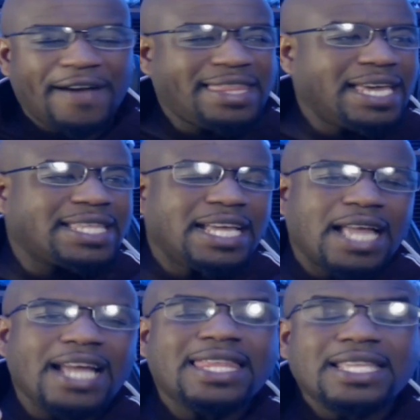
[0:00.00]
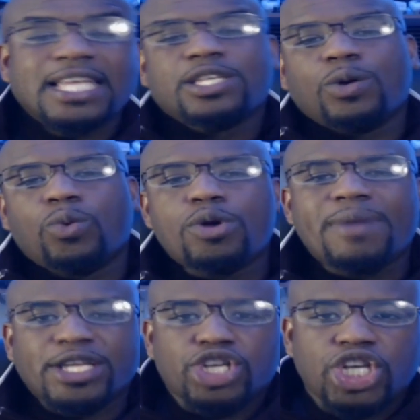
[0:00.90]
I think Denzel Ward
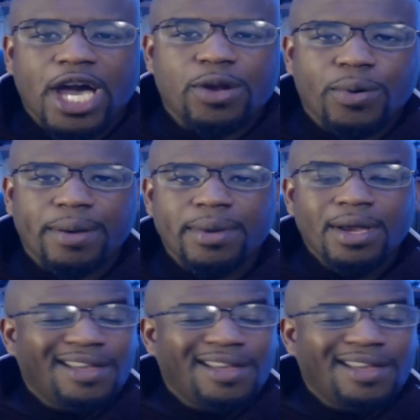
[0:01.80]
might shadow him.